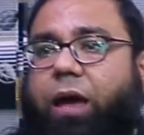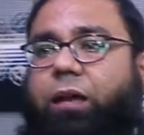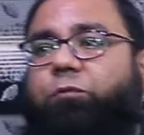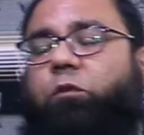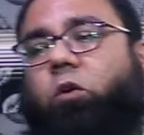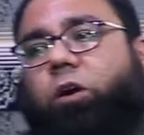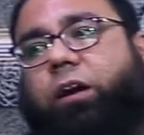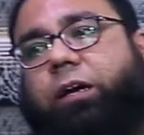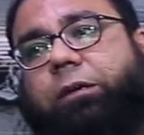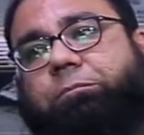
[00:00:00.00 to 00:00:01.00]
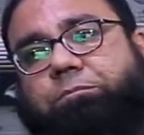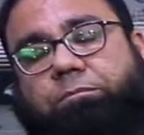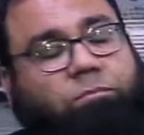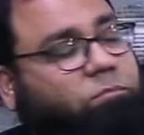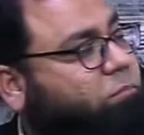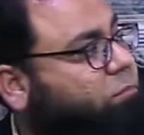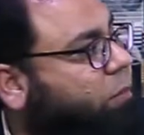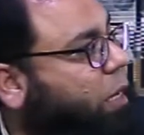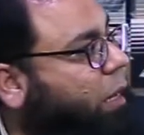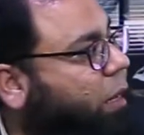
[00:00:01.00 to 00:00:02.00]
And for
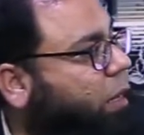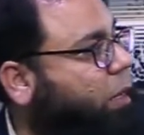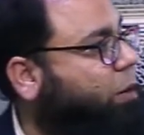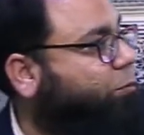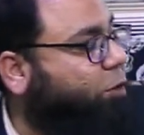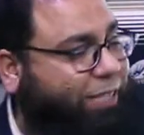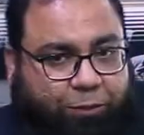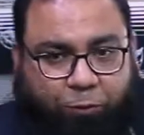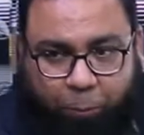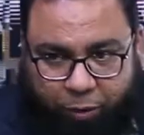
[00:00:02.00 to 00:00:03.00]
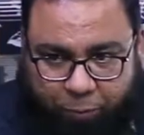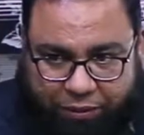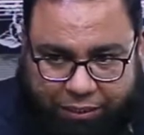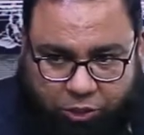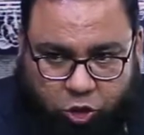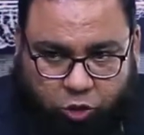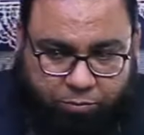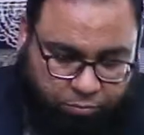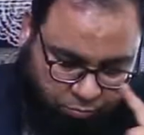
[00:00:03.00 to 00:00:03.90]
these four purposes?